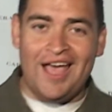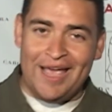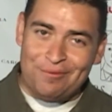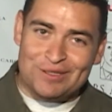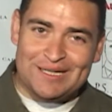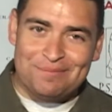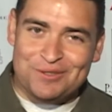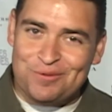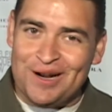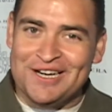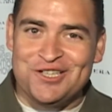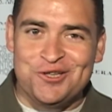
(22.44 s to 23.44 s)
Hey, what's up? It's
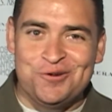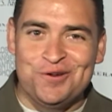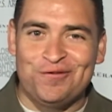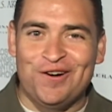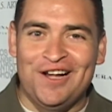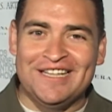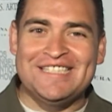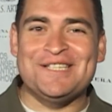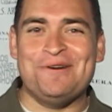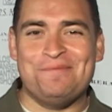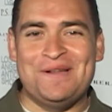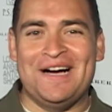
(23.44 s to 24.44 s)
Ronnie Jr. for
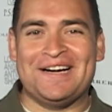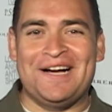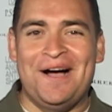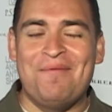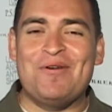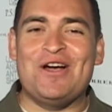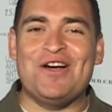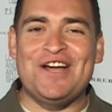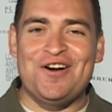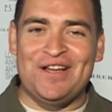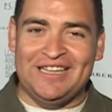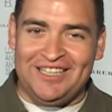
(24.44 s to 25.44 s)
Hollyscoop.com. We are
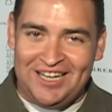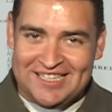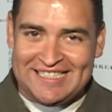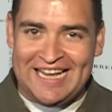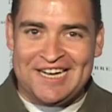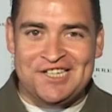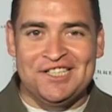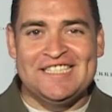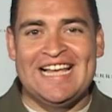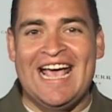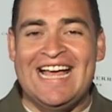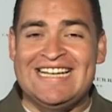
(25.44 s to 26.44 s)
here at the Los
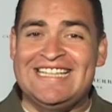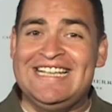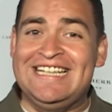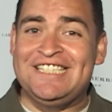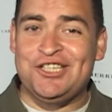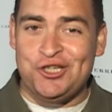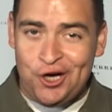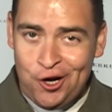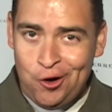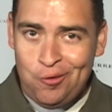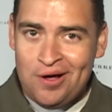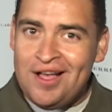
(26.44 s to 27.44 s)
Angeles Antiques
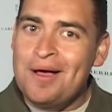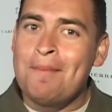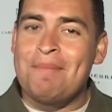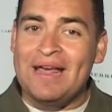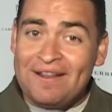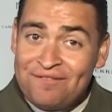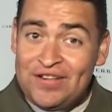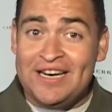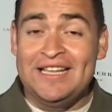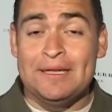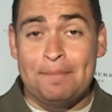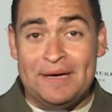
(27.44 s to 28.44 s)
Show,
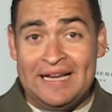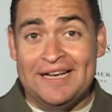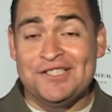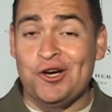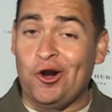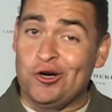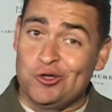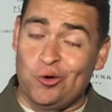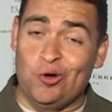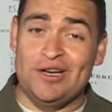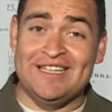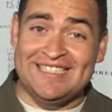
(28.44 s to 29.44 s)
benefiting the PS Arts
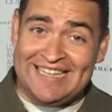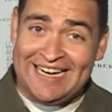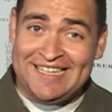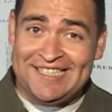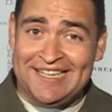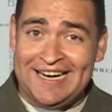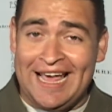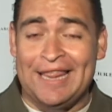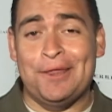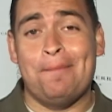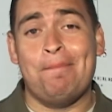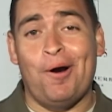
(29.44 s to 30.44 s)
Organization
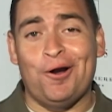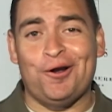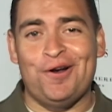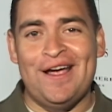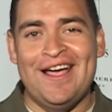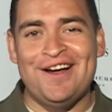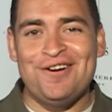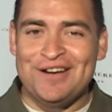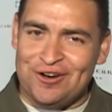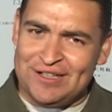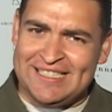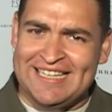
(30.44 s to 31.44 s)
at the Barker Hangar
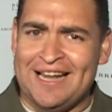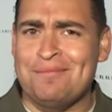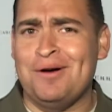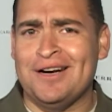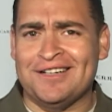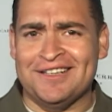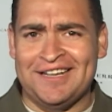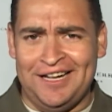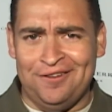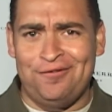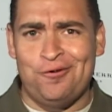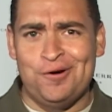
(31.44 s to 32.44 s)
here in Santa Monica,
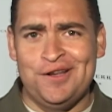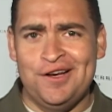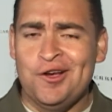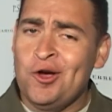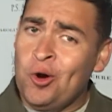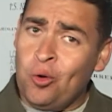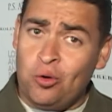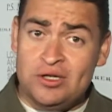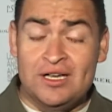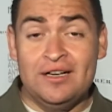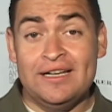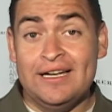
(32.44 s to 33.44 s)
California. We're
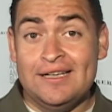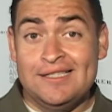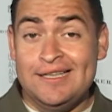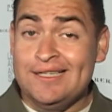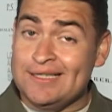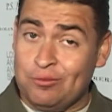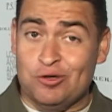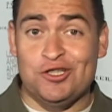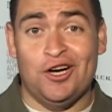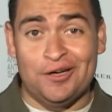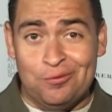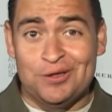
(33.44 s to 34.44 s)
talking antiques and we're
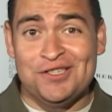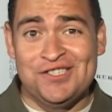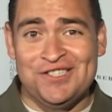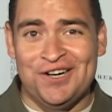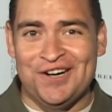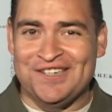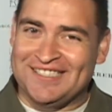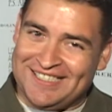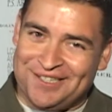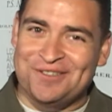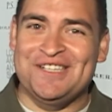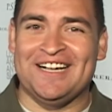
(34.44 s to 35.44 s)
talking with the stars.
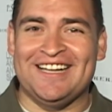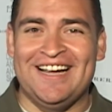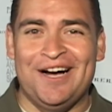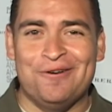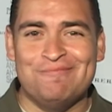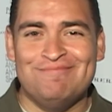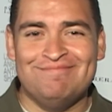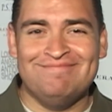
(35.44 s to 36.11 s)
Let's go check it out.